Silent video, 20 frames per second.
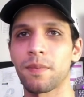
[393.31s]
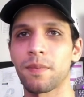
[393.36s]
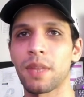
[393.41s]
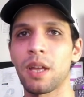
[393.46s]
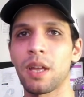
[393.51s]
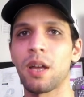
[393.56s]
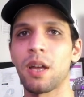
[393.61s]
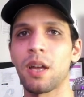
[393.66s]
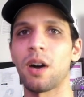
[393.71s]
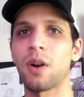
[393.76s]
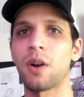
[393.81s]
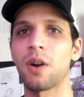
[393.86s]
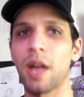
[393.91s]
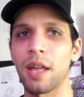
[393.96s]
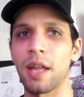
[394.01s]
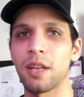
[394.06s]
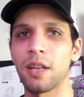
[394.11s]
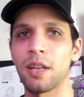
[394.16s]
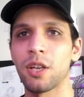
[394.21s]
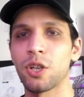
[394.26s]
Okay,
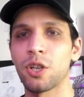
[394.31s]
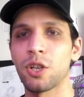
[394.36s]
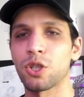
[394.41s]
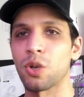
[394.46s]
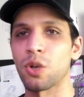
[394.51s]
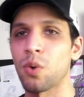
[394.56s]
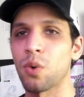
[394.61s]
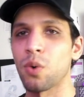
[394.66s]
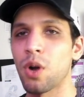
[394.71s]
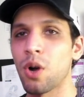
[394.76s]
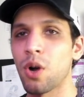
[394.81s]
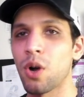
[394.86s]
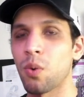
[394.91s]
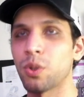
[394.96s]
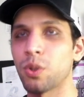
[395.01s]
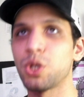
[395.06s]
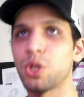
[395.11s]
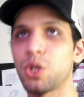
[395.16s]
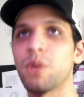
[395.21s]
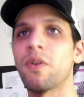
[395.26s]
so
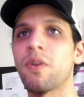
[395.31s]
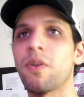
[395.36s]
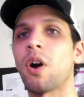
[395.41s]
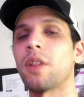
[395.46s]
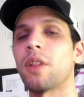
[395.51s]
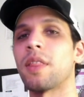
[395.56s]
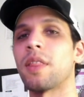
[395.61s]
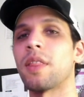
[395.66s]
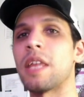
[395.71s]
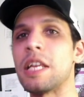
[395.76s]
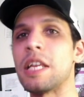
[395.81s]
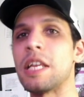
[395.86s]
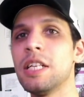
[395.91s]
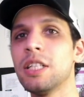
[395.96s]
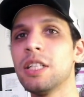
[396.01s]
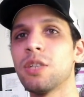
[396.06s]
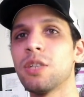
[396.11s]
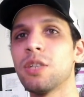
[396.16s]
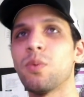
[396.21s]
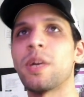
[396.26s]
once you've got these,
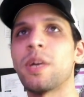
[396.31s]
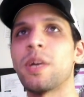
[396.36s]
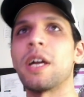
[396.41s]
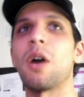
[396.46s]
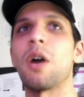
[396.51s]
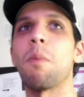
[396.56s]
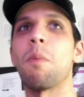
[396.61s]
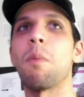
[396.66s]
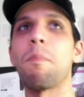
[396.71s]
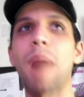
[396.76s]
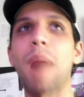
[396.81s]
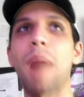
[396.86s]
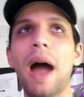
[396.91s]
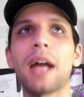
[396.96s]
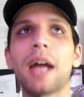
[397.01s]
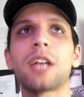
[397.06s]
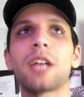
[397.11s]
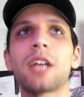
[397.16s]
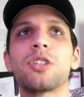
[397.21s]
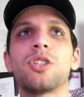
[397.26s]
we can go
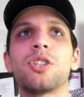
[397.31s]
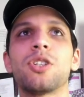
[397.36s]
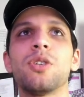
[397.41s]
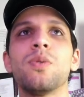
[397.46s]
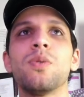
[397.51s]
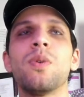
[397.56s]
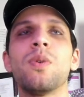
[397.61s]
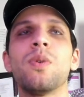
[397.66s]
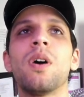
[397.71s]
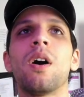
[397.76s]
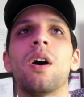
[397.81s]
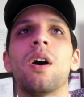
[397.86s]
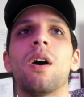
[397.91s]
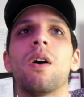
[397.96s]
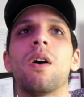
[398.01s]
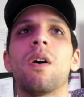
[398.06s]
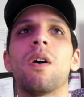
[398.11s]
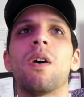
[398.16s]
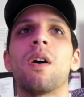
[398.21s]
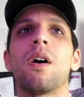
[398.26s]
back to
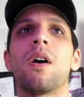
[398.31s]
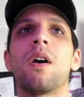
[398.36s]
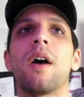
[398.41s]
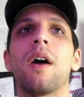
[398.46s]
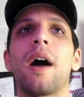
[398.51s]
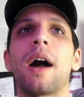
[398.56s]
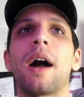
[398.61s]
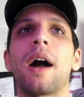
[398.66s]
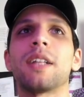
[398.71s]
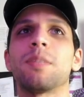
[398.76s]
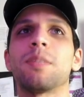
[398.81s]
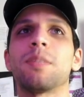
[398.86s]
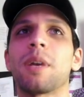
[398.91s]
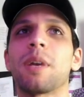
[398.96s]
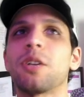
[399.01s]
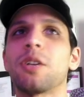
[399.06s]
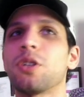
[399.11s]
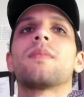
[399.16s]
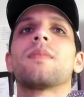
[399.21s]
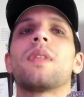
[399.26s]
our ads
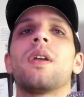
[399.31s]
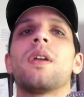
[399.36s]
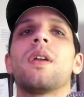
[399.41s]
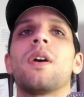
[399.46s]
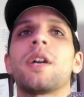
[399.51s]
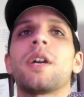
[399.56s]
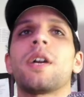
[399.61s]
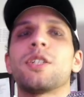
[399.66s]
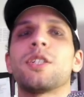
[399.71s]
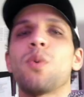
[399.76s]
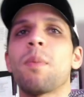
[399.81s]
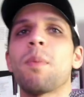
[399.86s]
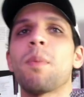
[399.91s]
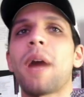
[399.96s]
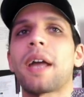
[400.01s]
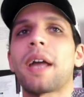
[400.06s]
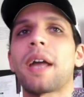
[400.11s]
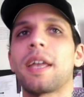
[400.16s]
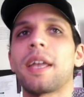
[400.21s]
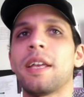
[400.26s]
manager. Okay, so we're
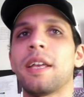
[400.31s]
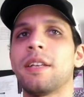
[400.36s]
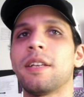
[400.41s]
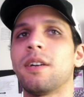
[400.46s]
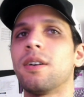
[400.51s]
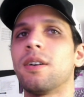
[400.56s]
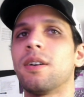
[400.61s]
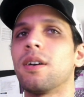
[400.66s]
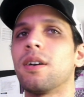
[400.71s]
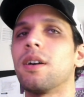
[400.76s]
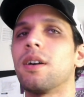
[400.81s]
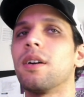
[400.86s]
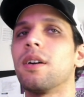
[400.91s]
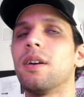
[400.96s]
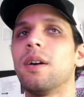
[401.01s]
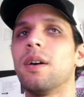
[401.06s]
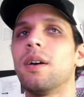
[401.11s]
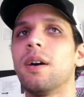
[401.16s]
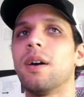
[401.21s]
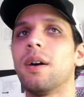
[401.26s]
back in our
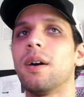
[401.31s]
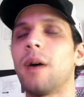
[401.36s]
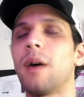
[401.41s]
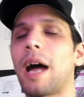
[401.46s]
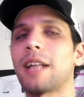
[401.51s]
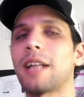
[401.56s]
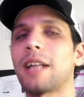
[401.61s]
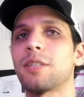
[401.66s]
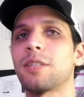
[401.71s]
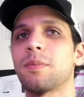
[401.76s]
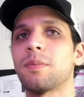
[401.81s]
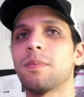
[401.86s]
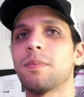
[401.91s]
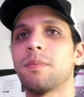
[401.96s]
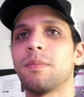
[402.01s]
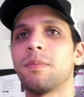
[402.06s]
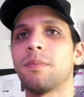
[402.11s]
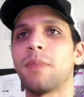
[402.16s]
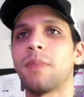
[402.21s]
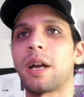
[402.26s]
ads
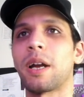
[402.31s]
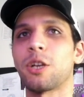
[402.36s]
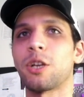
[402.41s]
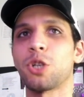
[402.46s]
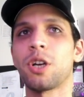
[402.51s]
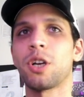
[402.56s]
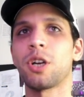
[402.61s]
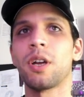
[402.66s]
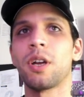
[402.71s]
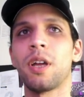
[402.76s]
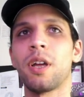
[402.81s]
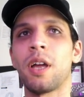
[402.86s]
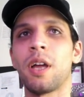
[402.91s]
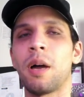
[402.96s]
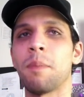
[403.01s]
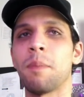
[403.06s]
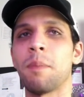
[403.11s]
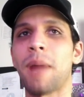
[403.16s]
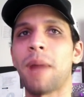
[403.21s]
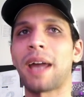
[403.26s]
manager
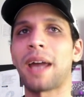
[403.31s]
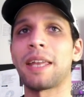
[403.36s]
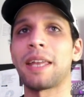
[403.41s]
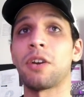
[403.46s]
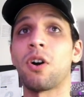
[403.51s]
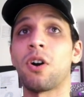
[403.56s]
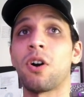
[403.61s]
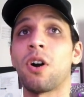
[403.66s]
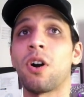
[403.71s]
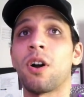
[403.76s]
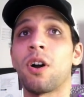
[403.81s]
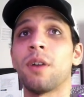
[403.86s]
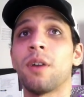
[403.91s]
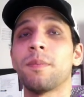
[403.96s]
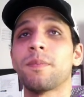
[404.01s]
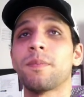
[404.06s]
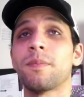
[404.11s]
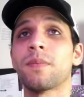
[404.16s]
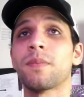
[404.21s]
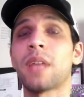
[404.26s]
and back in our
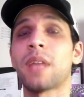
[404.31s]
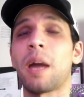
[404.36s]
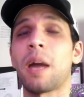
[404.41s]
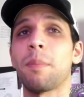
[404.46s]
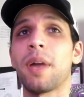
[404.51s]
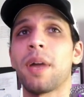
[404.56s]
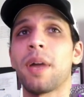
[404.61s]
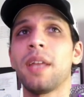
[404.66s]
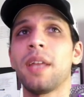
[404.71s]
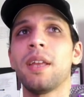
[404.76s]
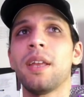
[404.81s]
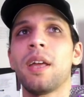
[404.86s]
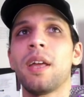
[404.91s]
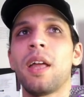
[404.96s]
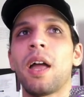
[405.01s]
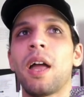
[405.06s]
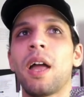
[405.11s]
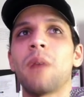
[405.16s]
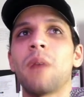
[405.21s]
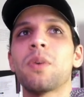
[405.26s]
campaign,
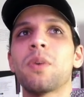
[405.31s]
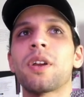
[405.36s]
and we